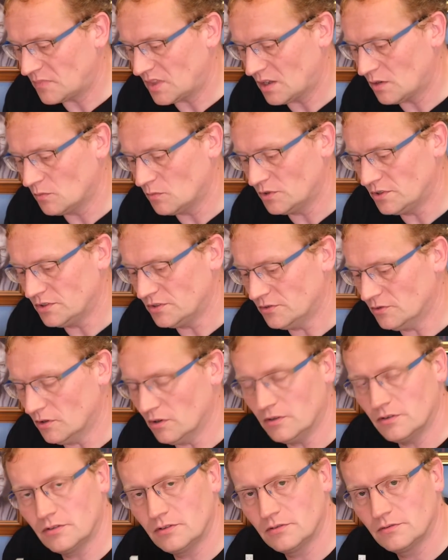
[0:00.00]
which is
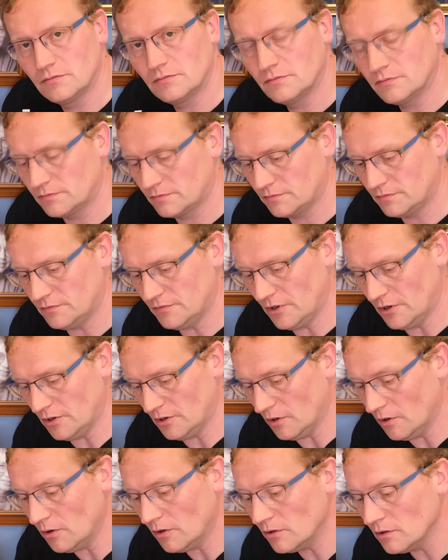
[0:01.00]
not very
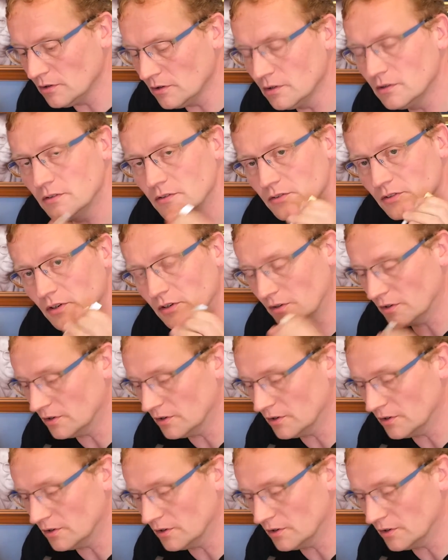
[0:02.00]
long, so I've got